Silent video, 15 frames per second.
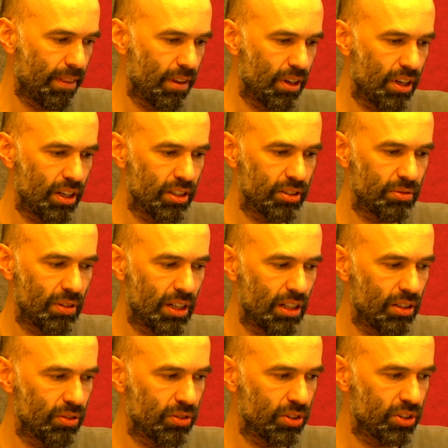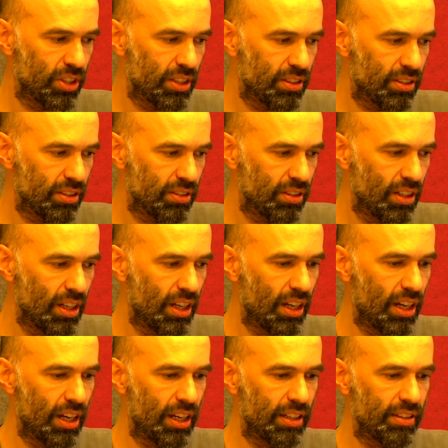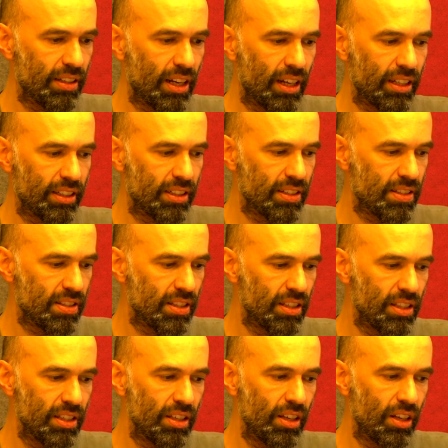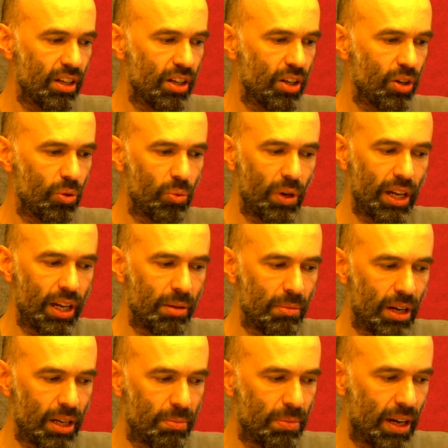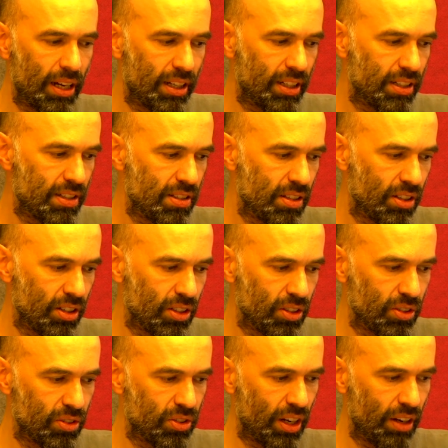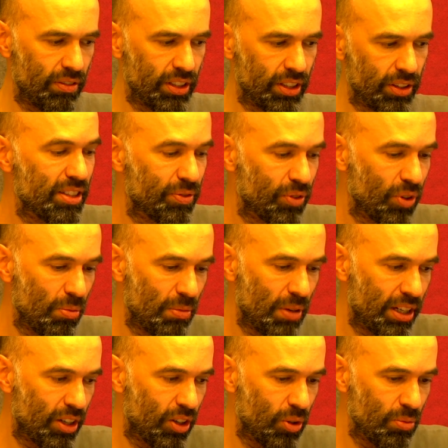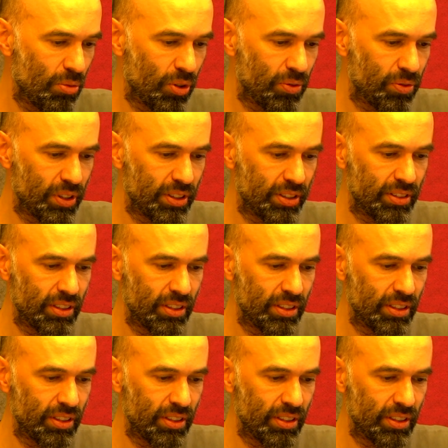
as well on the jitter, and I can see where my packets are traveling from my home office